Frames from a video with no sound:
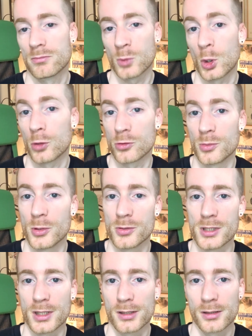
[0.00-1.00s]

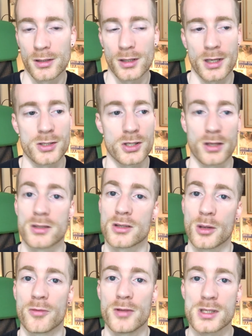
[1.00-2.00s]
contributing a certain type
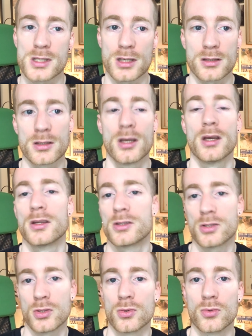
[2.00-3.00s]
of insect
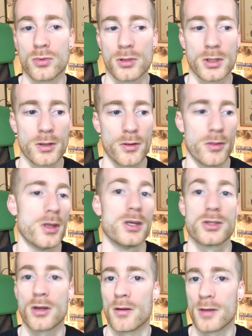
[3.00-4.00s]
to the
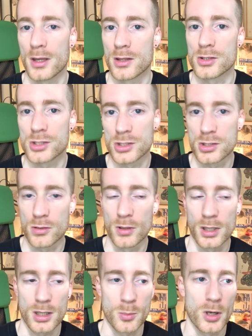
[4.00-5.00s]
survey that she's doing
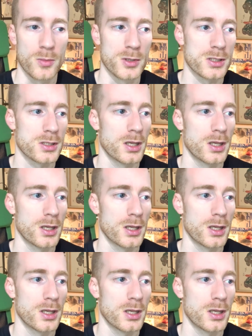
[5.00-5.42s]
at the moment.